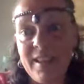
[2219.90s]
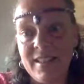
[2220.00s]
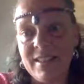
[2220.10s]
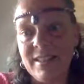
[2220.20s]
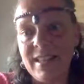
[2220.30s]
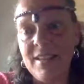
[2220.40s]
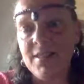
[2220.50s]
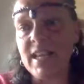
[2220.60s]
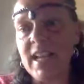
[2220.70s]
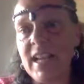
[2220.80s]
this is the
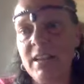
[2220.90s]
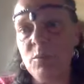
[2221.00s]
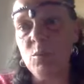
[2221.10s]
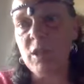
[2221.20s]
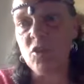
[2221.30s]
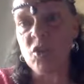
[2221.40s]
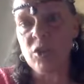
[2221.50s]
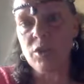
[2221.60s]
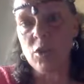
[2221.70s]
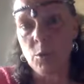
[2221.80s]
everyday witch
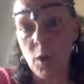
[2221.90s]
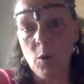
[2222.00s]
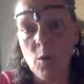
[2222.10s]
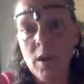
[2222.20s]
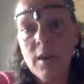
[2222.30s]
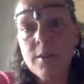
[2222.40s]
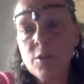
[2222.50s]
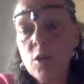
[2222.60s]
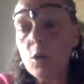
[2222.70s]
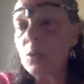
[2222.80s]
tarot.
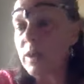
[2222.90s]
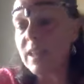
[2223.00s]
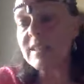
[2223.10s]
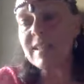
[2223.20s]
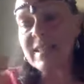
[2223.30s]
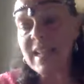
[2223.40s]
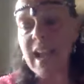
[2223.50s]
So this is the